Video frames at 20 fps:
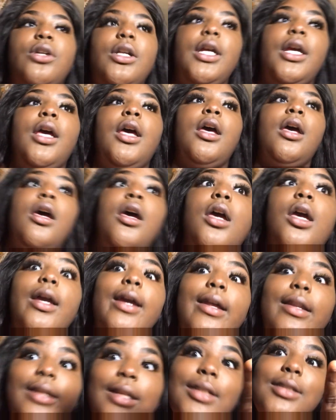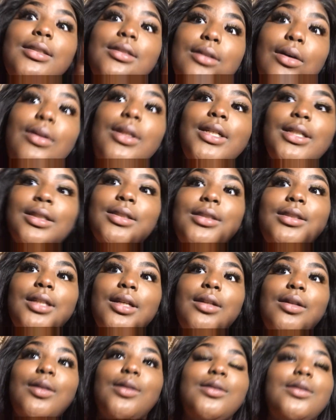on it. And this is only
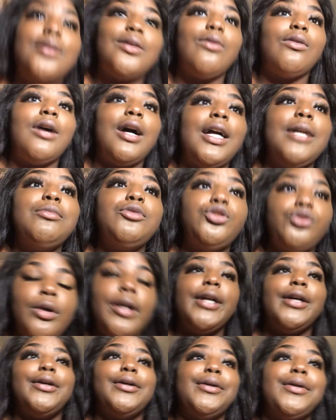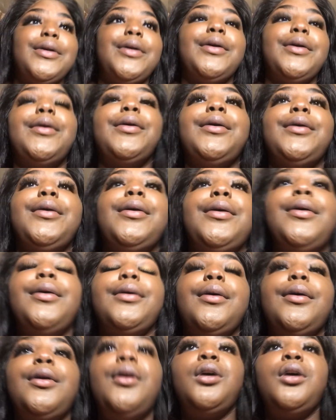concealer, so I'm triggered.
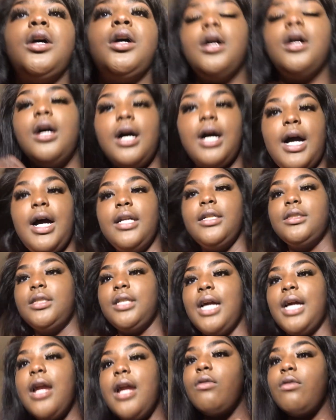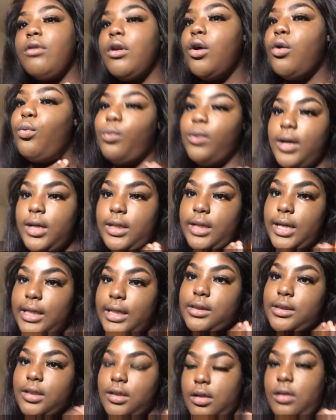Honestly, I don't know what
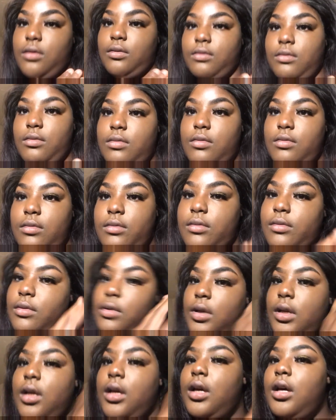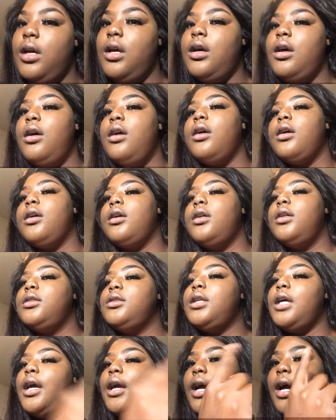not to do.
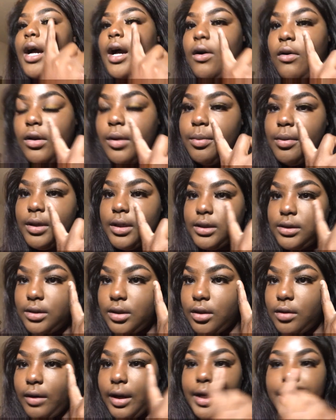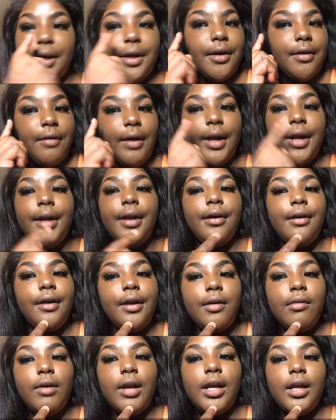Because, like, I only put concealer right here,
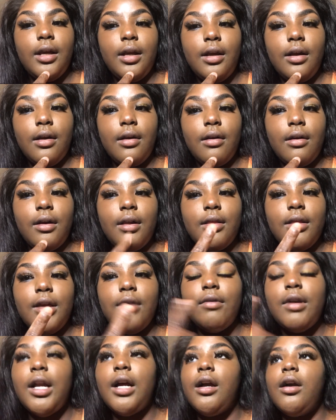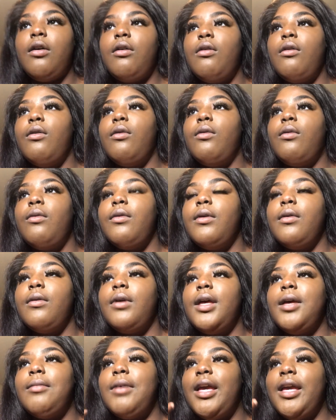and right here. And then when I go
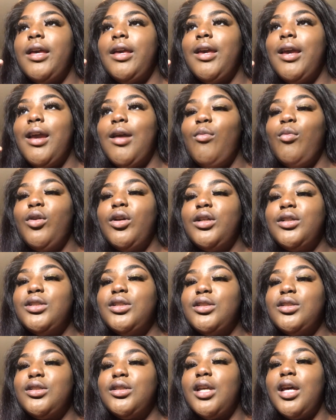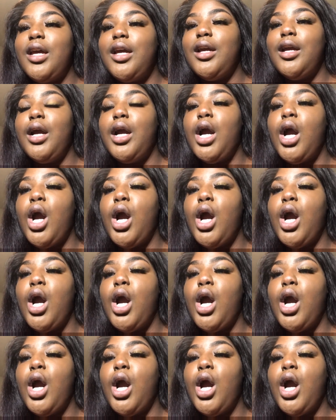in my camera, it's just like,